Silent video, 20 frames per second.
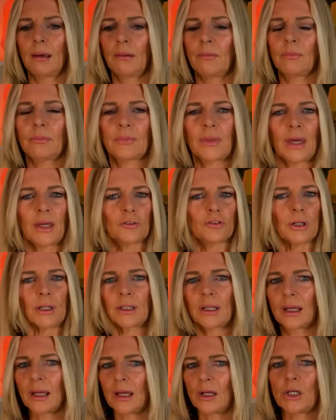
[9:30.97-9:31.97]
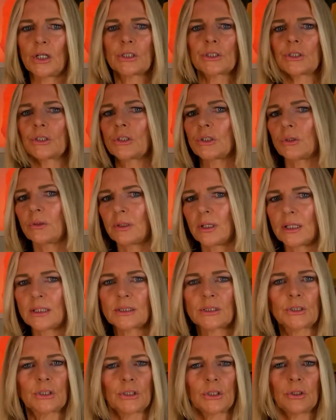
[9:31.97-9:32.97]
They're trying to get her to do this,
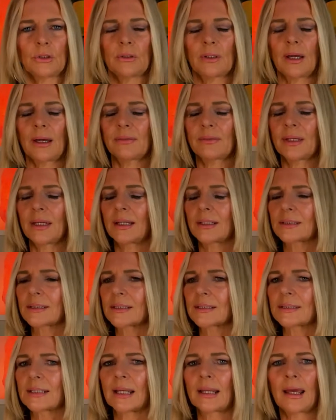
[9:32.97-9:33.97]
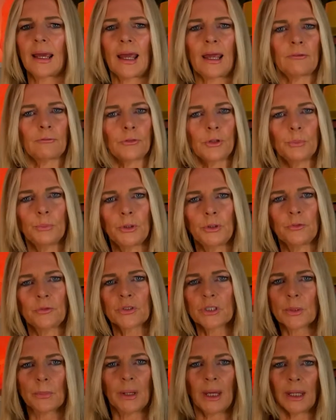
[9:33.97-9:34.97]
to do that. They had to tell her every move
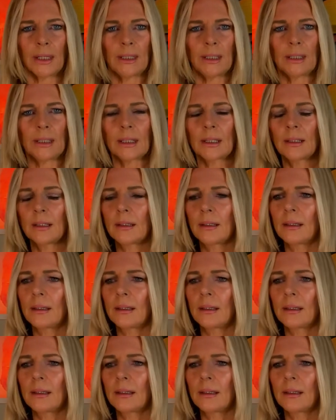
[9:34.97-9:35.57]
to make.